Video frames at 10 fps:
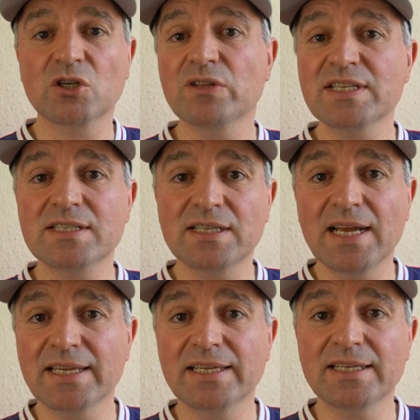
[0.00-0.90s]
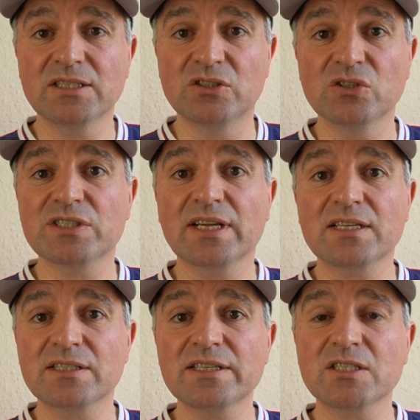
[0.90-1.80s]
So this psyche does
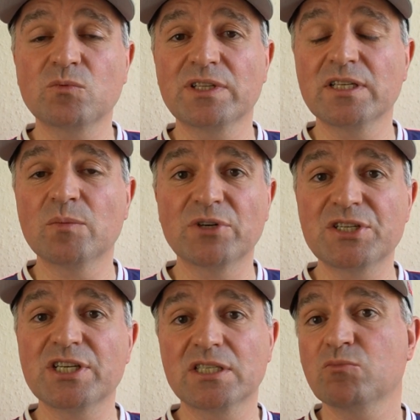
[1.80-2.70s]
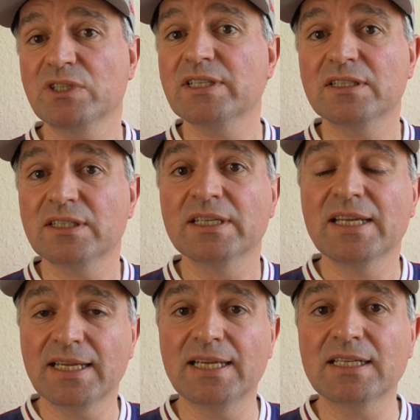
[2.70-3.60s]
exist within the British, within the
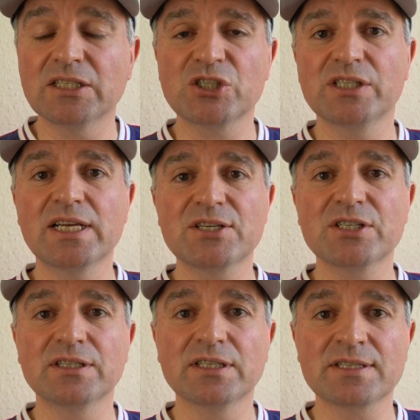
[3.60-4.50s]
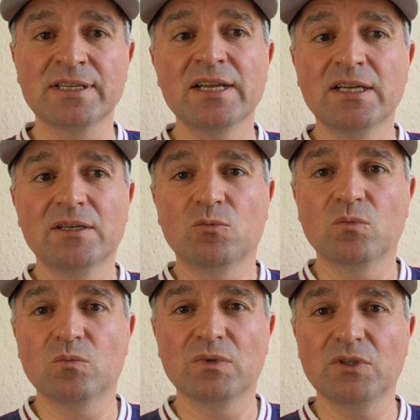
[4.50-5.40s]
English nation, this
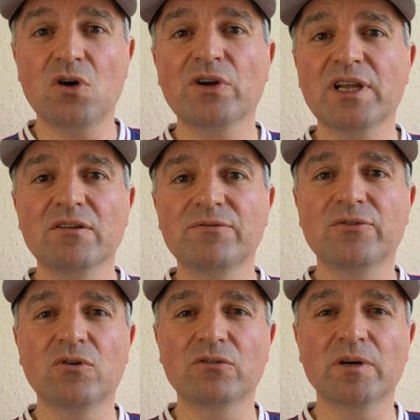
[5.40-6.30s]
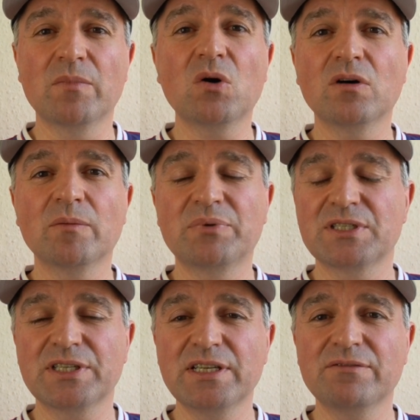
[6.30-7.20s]
longing for a
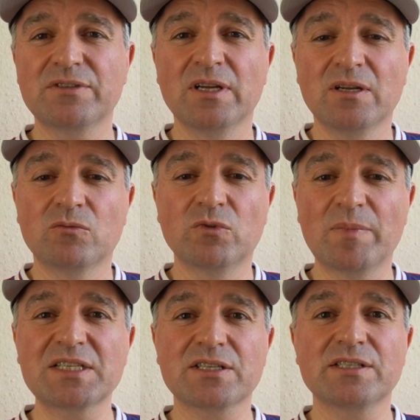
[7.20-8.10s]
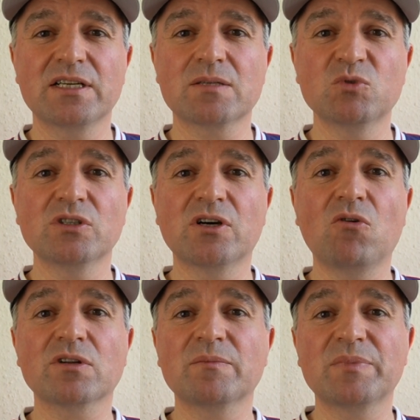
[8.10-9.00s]
perceived romanticised, more
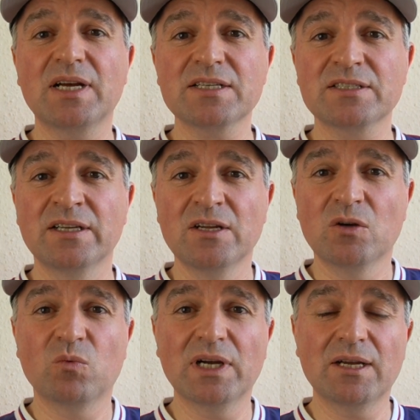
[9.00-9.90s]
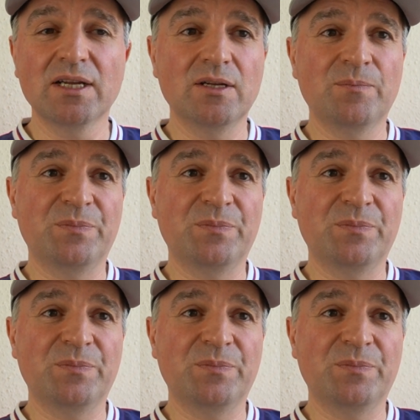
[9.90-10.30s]
golden past where